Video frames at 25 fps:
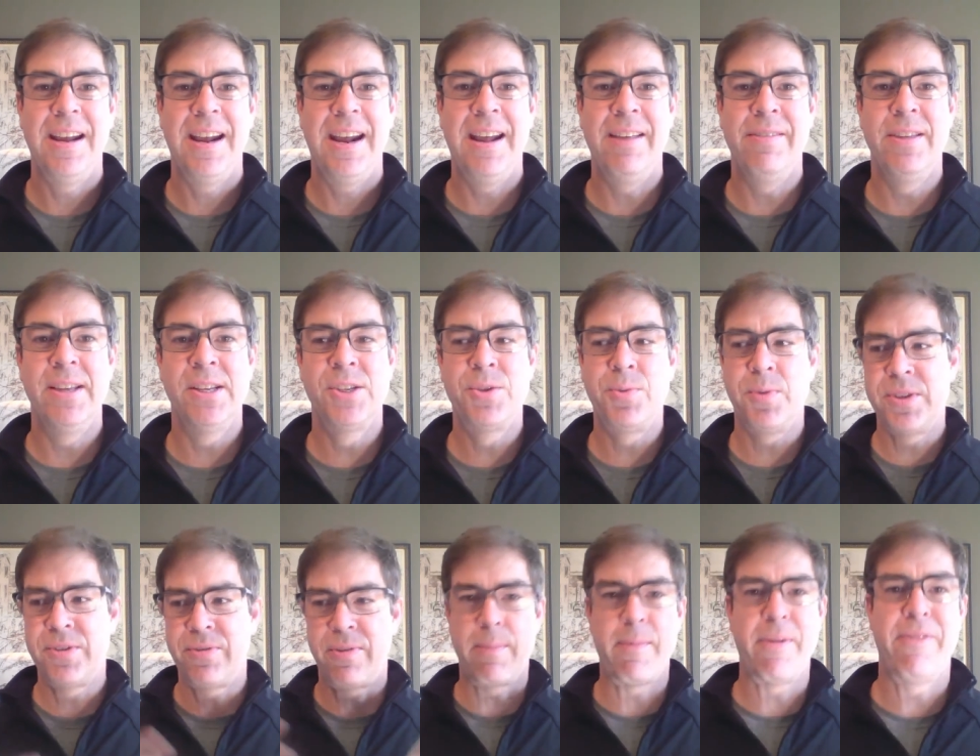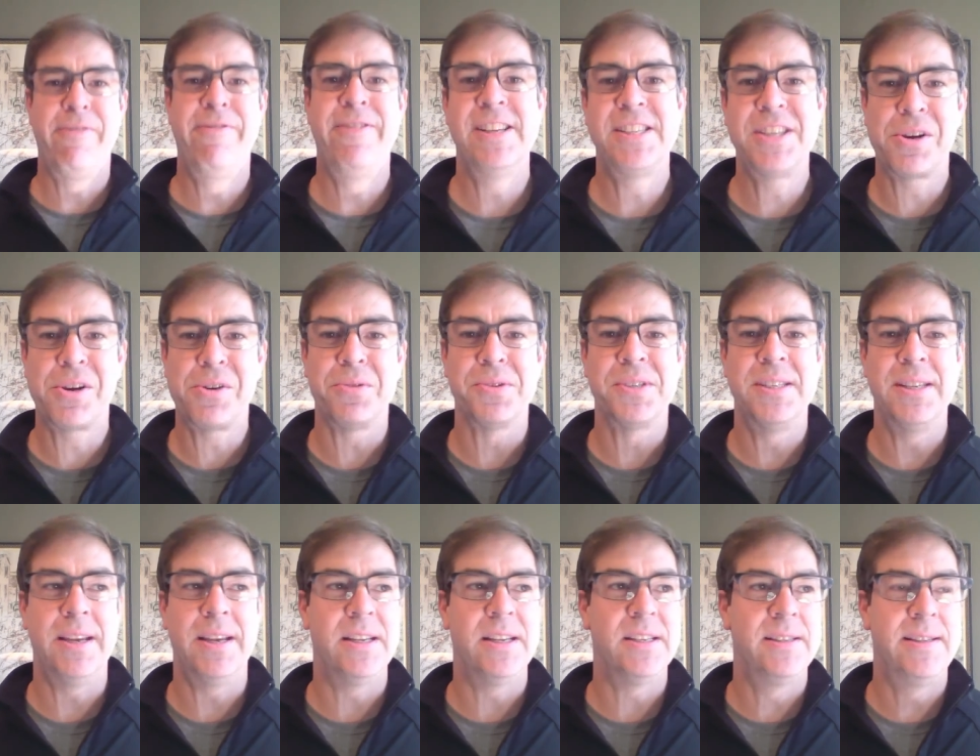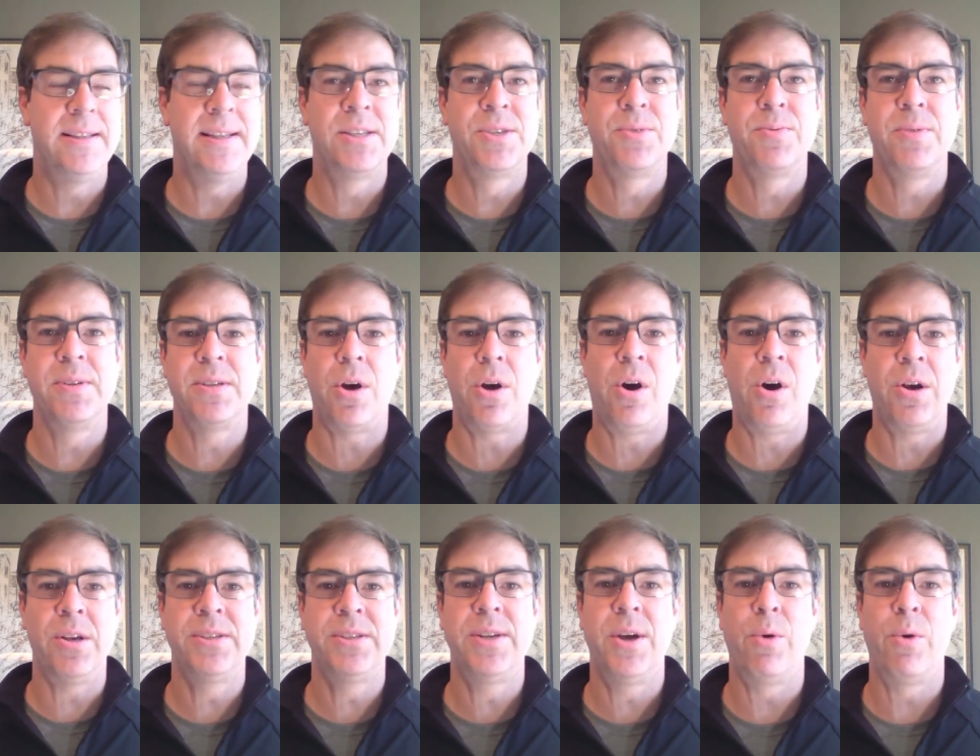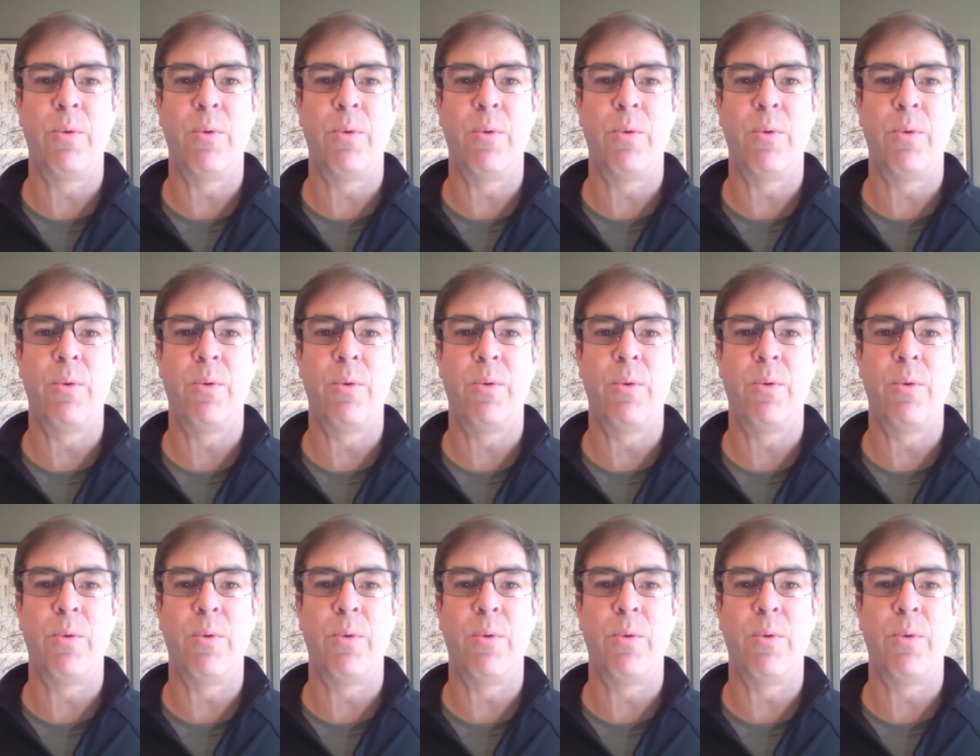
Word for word: And this was from a physical sense. This was also